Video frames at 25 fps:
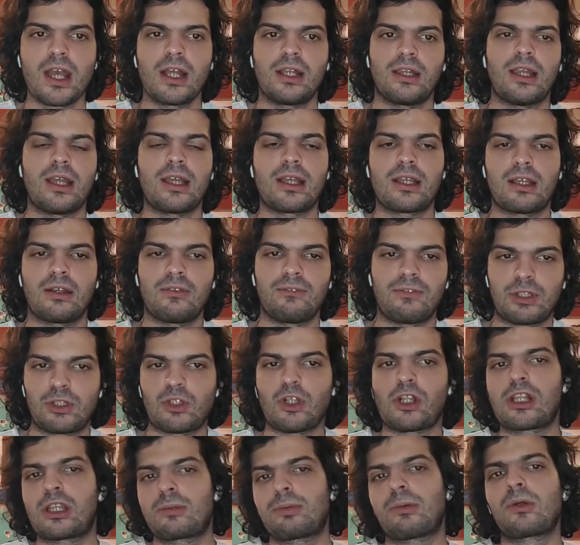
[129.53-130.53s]
like we
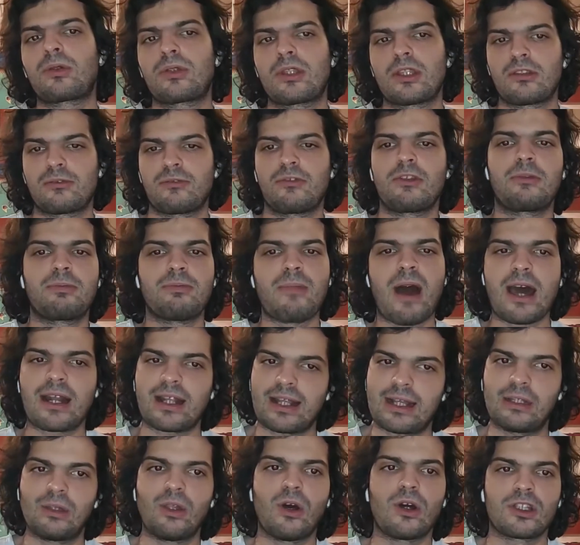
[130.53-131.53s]
talked about it with Mark
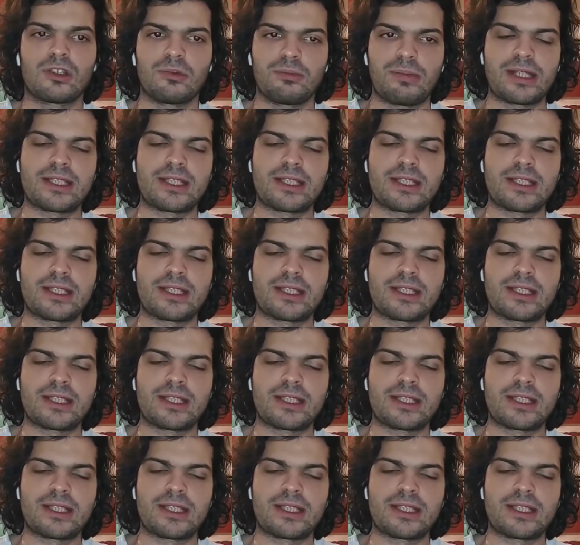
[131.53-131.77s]
a lot,